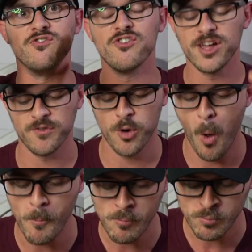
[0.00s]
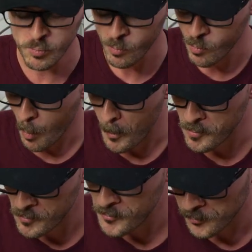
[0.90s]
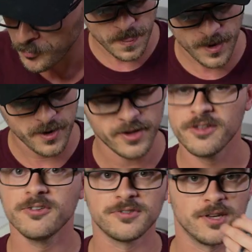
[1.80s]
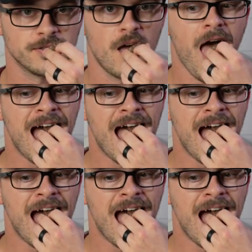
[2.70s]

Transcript: and flavor. And then there's this.